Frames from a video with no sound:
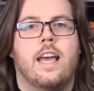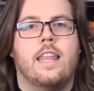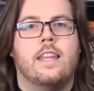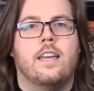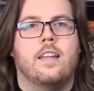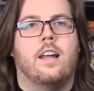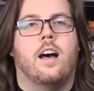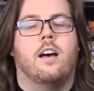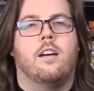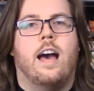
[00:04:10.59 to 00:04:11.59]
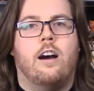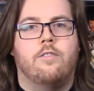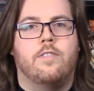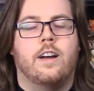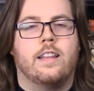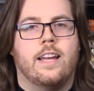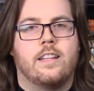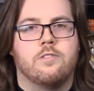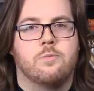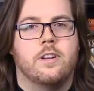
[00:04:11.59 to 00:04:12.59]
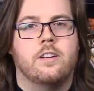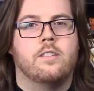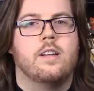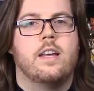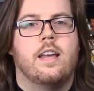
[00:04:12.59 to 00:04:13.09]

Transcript: And then uh, Alpha I liked as well,